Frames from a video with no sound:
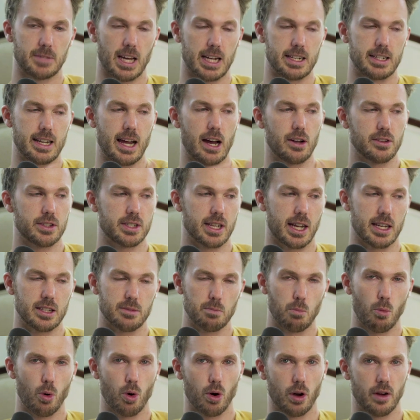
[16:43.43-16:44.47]
That downside's
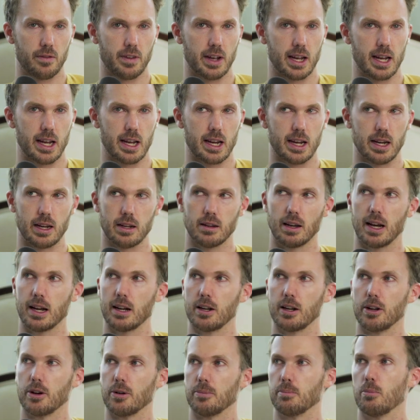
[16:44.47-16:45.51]
more of a I
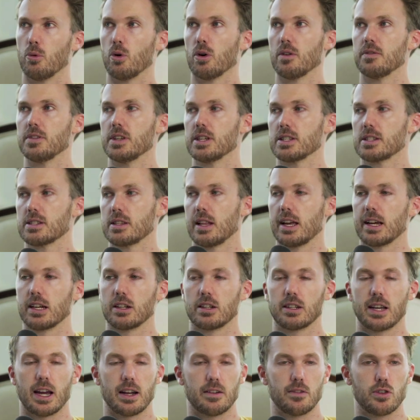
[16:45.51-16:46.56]
don't know, more of this
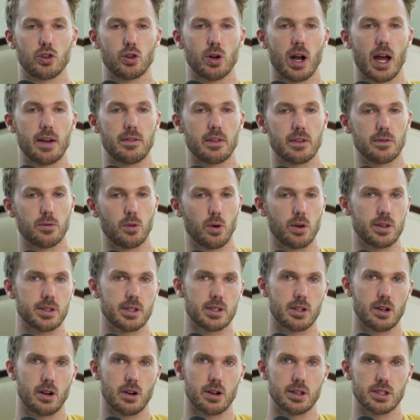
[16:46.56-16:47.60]
like kind of driving force
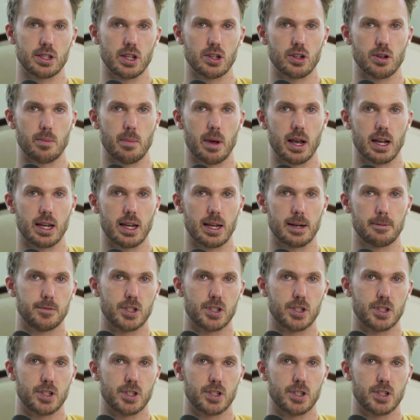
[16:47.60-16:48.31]
in our decision making.